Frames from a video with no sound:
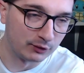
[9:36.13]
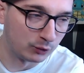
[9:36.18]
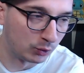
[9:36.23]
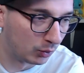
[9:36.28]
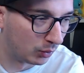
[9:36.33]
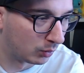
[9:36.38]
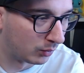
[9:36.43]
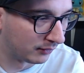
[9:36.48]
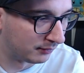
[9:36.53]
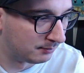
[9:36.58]
It's
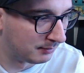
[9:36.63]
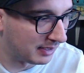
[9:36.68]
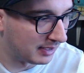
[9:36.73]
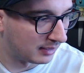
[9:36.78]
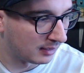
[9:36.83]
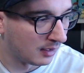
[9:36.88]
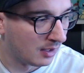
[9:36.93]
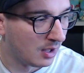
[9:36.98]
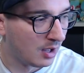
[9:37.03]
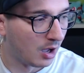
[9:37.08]
called With
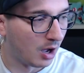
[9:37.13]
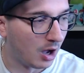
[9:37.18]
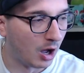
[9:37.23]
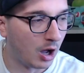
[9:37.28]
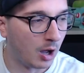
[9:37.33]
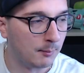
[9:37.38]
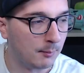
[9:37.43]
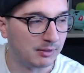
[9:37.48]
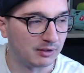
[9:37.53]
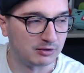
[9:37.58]
Meek.
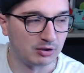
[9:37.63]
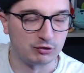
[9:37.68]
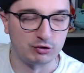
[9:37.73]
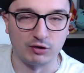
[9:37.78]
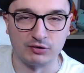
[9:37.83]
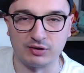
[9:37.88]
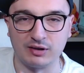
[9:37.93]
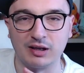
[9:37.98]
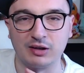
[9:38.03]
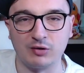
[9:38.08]
This is
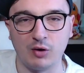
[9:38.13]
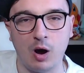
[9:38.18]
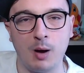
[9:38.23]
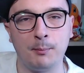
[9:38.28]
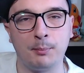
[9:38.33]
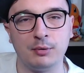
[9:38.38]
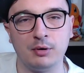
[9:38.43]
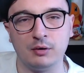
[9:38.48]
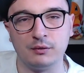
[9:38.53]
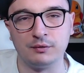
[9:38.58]
just an
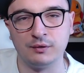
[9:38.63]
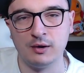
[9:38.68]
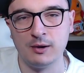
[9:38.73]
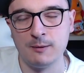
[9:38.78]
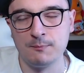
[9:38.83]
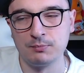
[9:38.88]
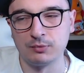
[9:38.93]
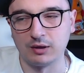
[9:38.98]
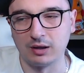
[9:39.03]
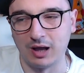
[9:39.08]
example of
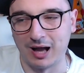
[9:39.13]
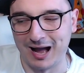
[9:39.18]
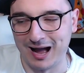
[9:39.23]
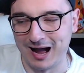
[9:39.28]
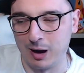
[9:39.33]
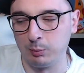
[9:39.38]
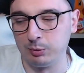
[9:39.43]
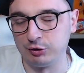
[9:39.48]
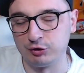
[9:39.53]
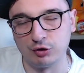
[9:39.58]

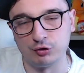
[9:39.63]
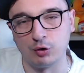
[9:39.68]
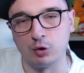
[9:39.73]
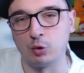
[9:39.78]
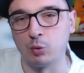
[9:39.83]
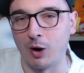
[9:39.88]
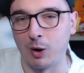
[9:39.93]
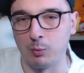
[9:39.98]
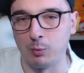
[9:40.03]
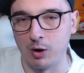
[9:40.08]
how we should
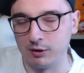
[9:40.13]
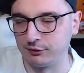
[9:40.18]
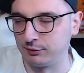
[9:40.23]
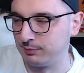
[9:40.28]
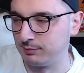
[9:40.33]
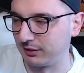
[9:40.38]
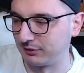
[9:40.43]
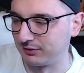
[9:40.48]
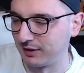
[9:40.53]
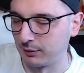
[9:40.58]
do quite well
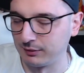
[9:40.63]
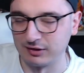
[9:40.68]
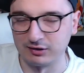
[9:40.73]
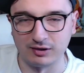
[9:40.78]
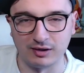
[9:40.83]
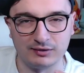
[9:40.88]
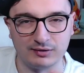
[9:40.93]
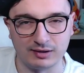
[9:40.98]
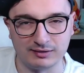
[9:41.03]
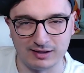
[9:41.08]
from this. Now,
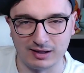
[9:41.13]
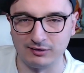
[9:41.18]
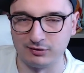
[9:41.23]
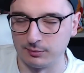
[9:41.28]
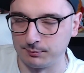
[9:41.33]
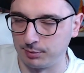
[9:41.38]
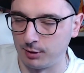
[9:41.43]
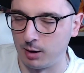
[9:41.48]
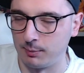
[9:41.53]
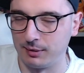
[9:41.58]
this is a
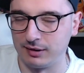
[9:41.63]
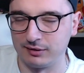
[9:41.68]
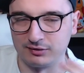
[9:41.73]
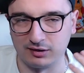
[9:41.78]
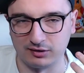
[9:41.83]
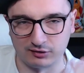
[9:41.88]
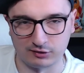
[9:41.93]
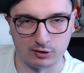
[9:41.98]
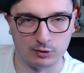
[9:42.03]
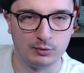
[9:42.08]
decent pop. It's
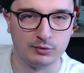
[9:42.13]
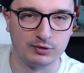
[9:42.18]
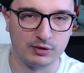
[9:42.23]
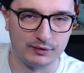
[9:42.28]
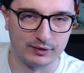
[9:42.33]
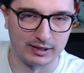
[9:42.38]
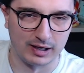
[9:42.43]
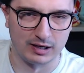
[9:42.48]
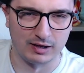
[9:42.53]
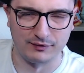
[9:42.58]
an
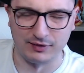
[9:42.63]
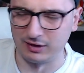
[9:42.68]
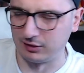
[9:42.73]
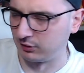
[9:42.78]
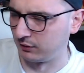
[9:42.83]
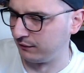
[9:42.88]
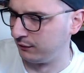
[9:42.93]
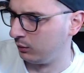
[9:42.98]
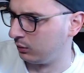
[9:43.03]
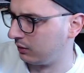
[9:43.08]
exclusive again. I think
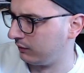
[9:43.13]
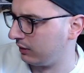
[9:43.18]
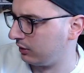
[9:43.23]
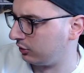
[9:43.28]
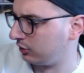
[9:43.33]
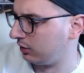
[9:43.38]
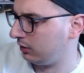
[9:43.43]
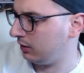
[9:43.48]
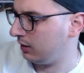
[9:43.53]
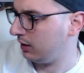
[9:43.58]
it's a full
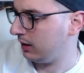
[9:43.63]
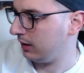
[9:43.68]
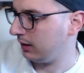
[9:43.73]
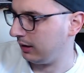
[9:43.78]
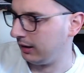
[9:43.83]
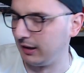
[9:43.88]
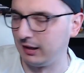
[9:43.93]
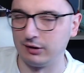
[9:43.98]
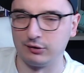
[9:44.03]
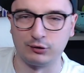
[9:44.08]
convention.
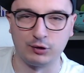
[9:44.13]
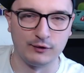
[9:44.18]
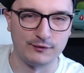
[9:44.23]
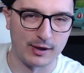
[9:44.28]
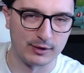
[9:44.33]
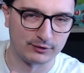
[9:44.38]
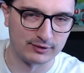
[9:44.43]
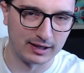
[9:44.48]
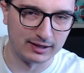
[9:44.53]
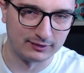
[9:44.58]
It is.
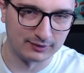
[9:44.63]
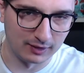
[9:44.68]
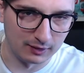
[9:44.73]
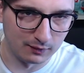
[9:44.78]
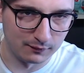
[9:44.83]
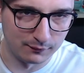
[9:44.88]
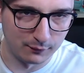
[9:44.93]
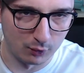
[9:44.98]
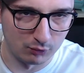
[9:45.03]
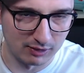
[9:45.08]

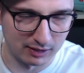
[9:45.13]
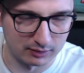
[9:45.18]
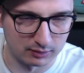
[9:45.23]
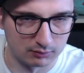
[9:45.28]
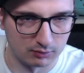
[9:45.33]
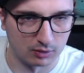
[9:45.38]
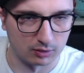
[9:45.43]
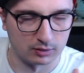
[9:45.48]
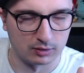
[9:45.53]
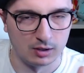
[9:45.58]
2018 for
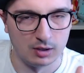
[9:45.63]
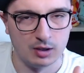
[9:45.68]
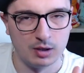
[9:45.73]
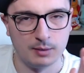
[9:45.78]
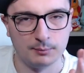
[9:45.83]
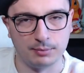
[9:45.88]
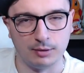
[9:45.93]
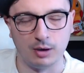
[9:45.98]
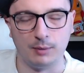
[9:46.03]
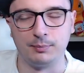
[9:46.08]
Ragnarok
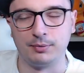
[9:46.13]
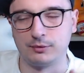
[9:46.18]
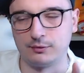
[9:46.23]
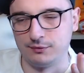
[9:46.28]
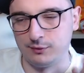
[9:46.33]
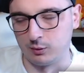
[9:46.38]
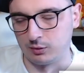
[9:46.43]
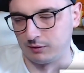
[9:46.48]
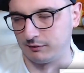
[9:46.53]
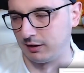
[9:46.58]
pop,
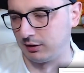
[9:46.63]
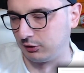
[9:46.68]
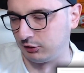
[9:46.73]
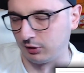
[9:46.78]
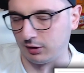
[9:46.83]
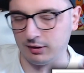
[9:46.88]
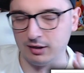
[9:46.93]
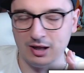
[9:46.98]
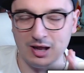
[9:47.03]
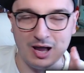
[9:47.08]
full
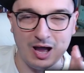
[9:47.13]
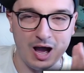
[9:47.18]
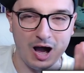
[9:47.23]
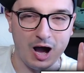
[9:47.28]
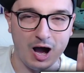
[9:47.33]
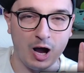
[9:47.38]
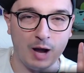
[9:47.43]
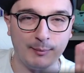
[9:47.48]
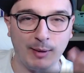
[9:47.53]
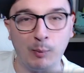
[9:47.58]
convention.
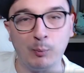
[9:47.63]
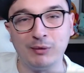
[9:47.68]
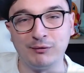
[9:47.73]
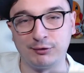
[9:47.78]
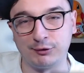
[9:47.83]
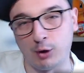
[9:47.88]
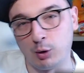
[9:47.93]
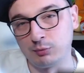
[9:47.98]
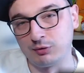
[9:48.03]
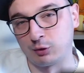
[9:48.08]
And
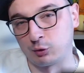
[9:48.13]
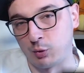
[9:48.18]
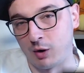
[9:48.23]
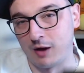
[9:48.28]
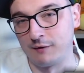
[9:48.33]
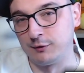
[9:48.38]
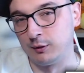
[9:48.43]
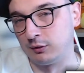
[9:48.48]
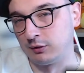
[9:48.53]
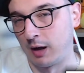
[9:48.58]
we've sold this
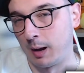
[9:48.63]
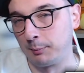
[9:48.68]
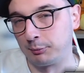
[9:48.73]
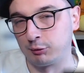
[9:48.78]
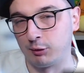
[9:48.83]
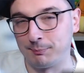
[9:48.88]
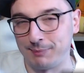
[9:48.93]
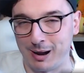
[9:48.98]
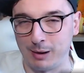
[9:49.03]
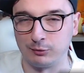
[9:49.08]
quite a few
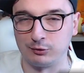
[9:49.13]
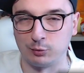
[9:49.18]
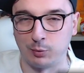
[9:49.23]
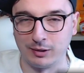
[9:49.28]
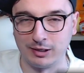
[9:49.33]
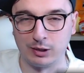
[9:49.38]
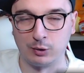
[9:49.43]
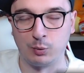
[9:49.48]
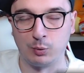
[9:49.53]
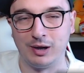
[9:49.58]
times for about
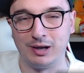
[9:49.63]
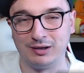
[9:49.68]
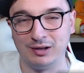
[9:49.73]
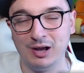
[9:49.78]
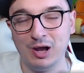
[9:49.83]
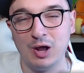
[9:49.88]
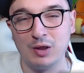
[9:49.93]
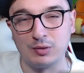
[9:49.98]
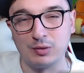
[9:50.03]
20 quid.